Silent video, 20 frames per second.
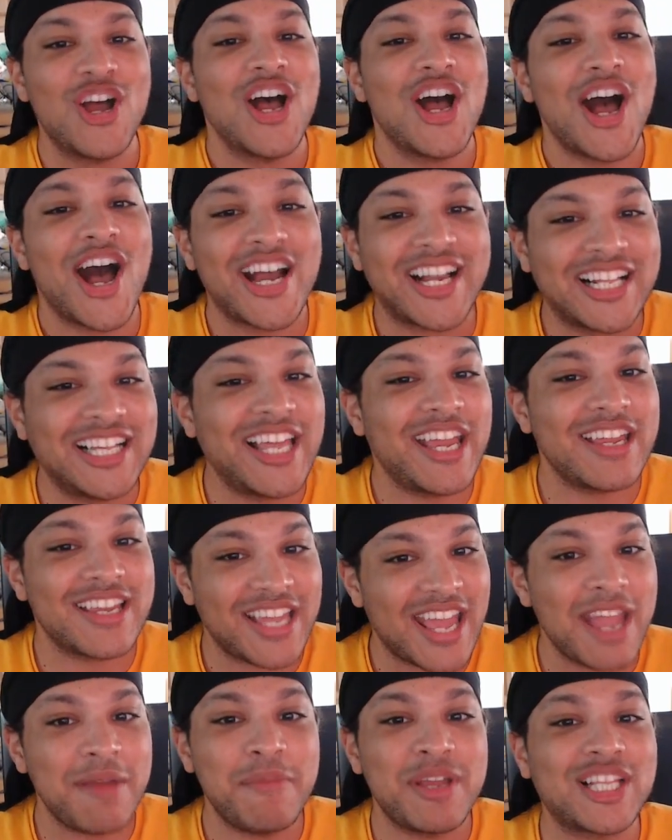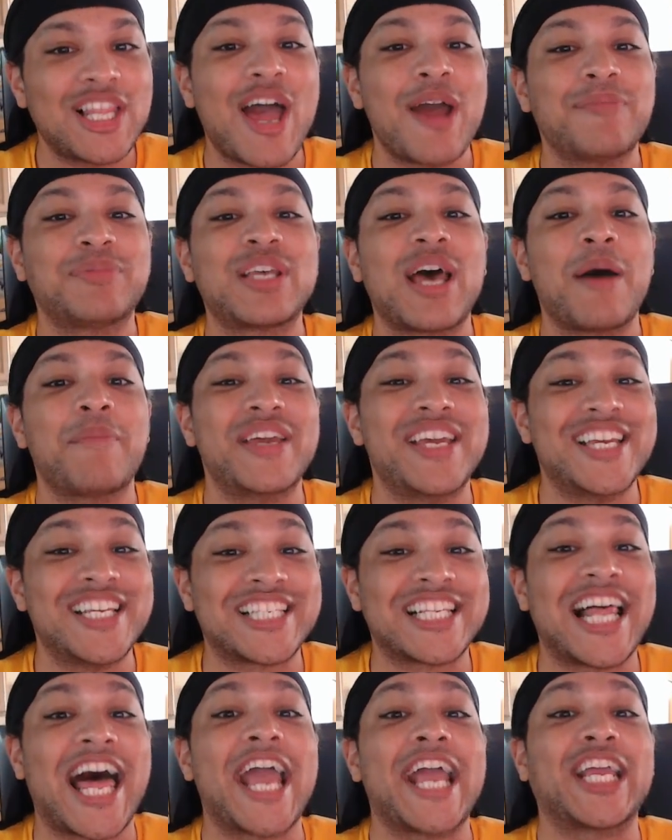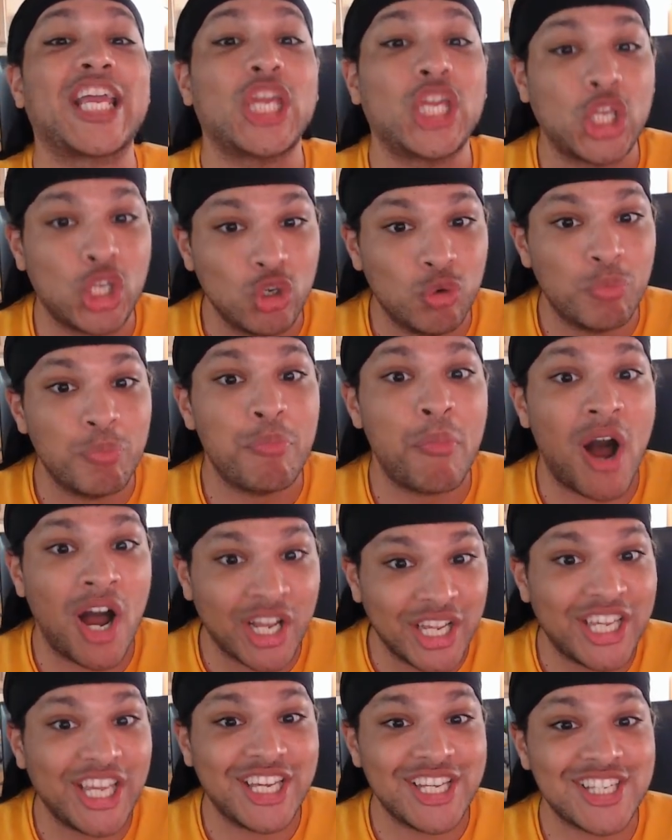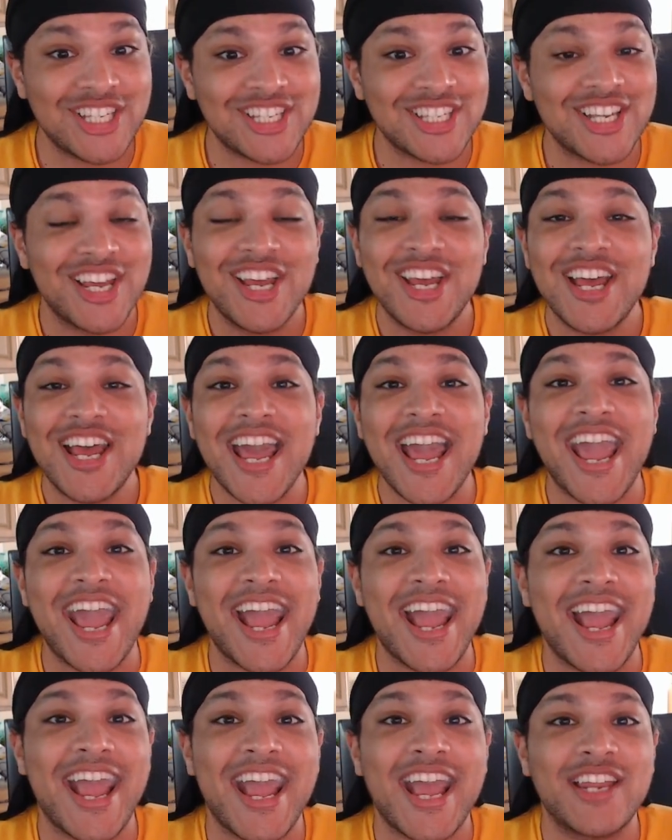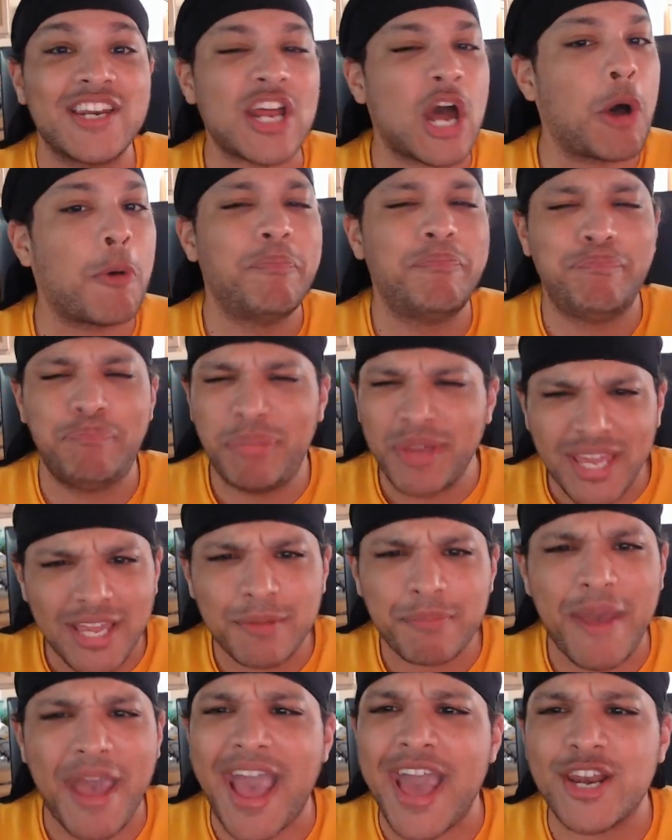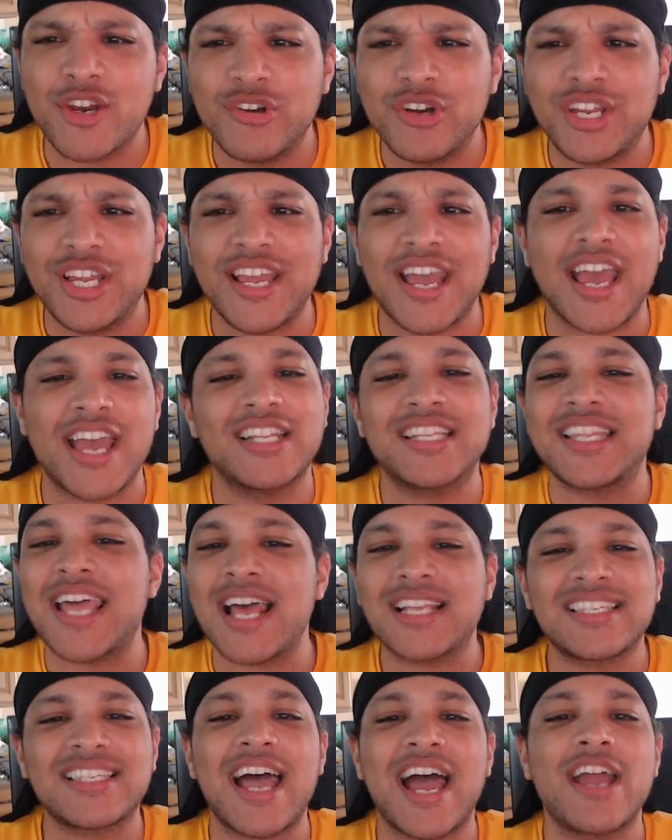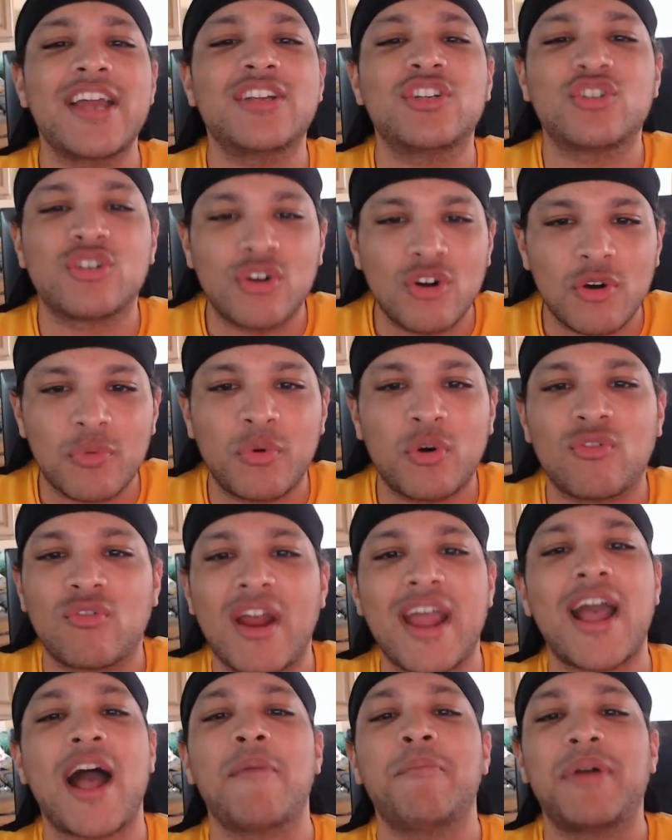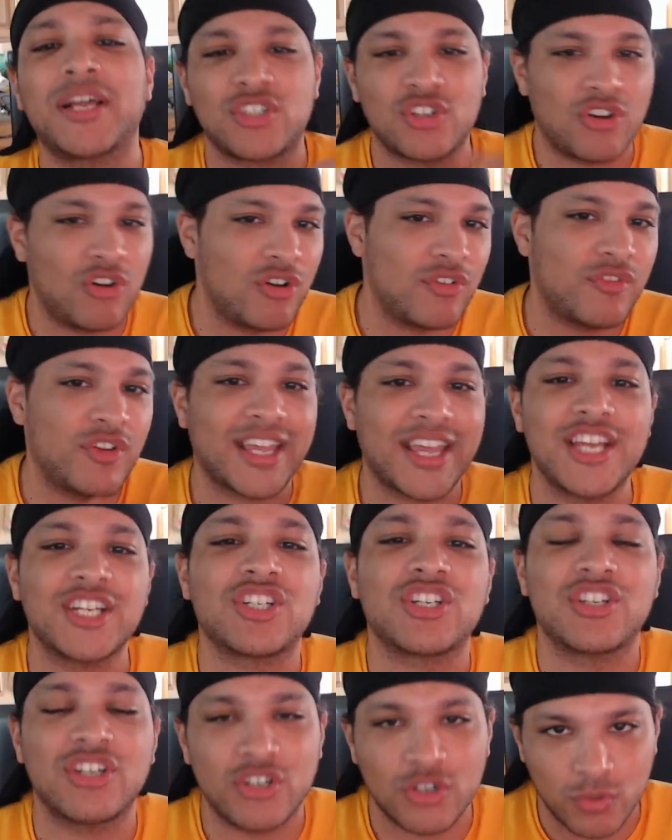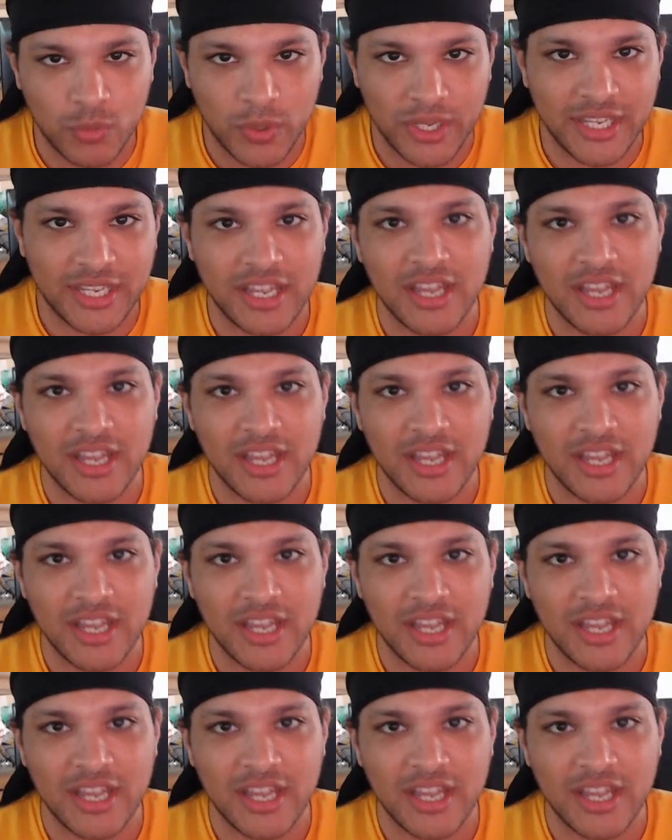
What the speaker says: A gaming laptop is like humongous and a big battery, and that's not enjoyable, right? I'm about to go on vacation in a week.